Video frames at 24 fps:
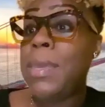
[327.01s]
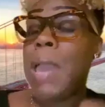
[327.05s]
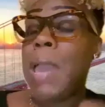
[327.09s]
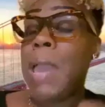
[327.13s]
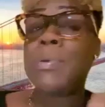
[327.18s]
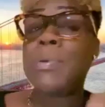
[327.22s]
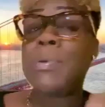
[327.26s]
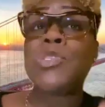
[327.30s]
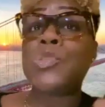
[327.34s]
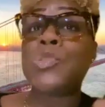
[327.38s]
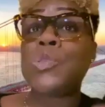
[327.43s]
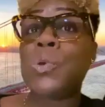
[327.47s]
I
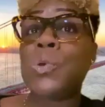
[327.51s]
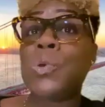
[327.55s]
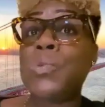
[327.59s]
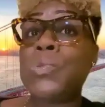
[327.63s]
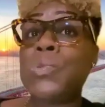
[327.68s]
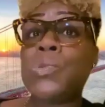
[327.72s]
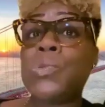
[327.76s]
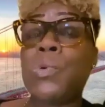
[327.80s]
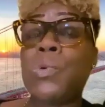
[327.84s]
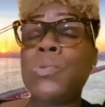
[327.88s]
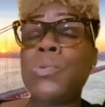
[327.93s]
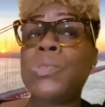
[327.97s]
was
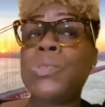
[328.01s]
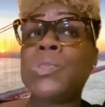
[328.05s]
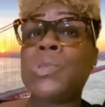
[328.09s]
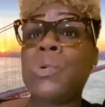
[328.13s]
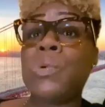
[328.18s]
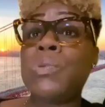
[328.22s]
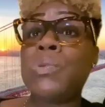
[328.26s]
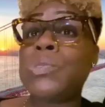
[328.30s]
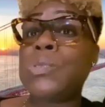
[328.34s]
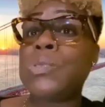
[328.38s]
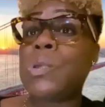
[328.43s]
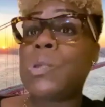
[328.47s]

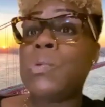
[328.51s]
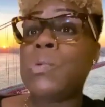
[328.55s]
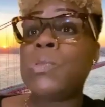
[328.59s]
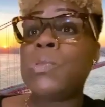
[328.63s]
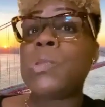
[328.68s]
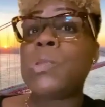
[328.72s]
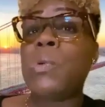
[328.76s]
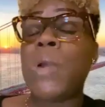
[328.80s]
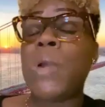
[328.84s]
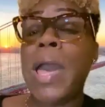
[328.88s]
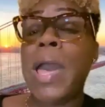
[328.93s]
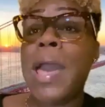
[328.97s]

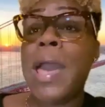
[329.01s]
so